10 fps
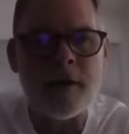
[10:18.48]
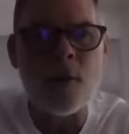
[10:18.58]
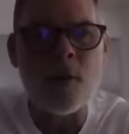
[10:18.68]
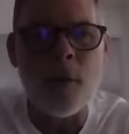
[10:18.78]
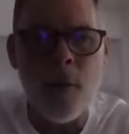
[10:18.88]

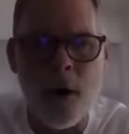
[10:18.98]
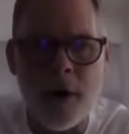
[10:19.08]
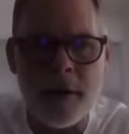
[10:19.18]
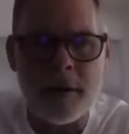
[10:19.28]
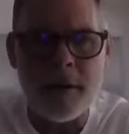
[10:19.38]
to our
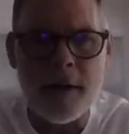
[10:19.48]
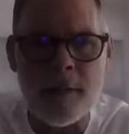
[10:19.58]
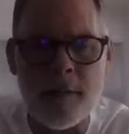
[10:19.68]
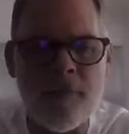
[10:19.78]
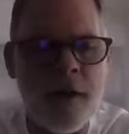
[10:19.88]
bargaining
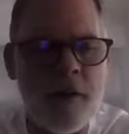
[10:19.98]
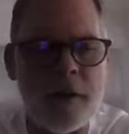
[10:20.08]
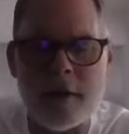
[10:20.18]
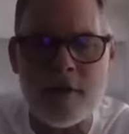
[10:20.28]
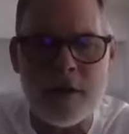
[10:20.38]
team, very
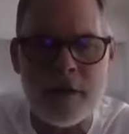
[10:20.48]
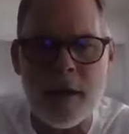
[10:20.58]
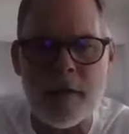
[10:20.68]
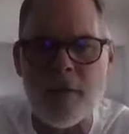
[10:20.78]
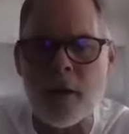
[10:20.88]

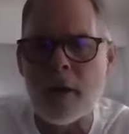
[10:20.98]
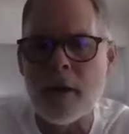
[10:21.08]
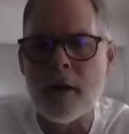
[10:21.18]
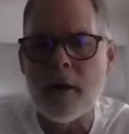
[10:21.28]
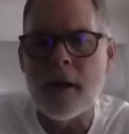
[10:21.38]
disrespectful.
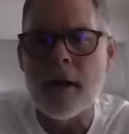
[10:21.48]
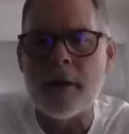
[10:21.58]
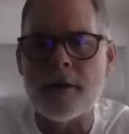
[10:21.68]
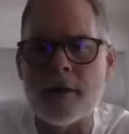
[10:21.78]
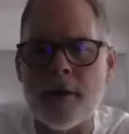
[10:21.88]

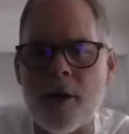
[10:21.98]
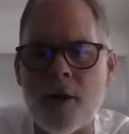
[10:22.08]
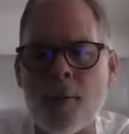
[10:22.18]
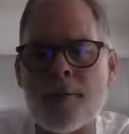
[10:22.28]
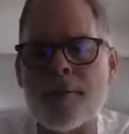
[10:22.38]
And
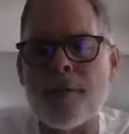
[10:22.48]
so,